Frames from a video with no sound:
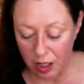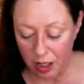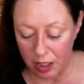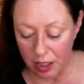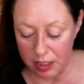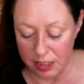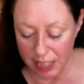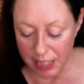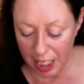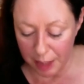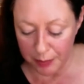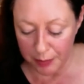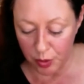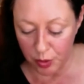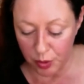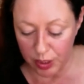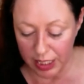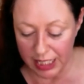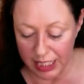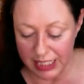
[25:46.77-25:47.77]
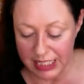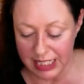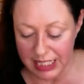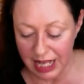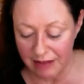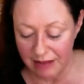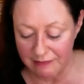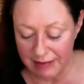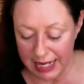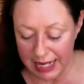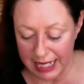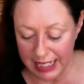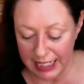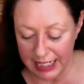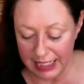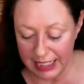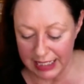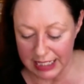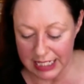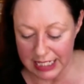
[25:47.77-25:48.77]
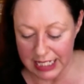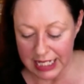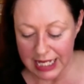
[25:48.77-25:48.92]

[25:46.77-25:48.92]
start a book and start reading it,